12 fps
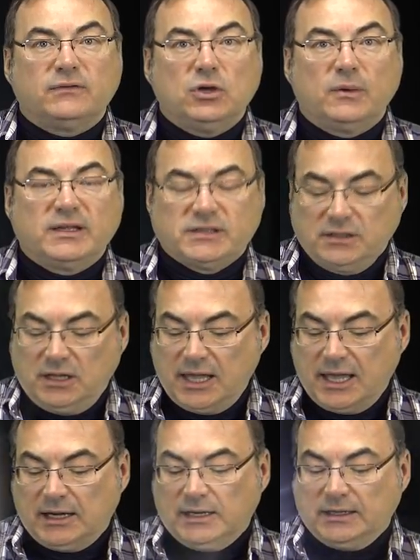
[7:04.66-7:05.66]
of US and
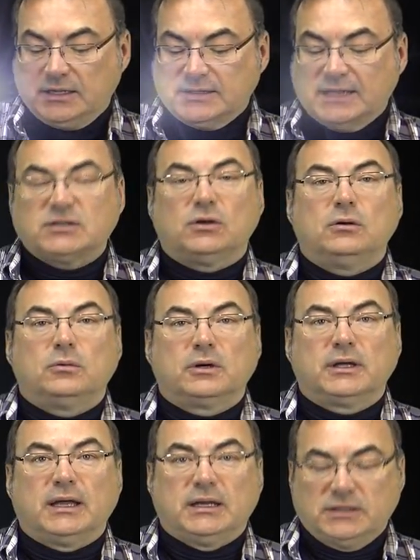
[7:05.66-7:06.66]
Canada, because that's all
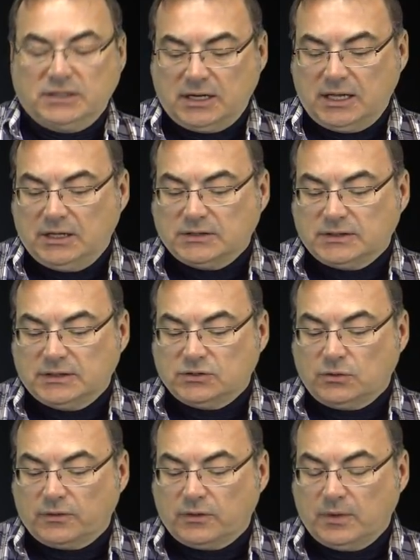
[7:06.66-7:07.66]
we're getting today is,
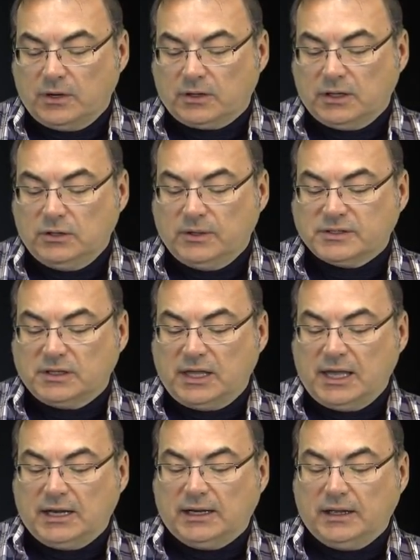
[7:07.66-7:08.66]
is North America, US, and
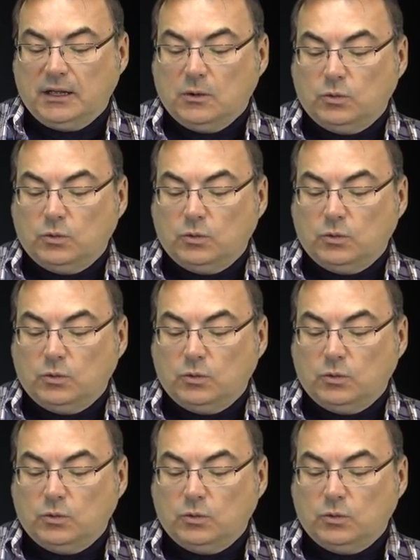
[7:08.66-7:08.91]
Canada,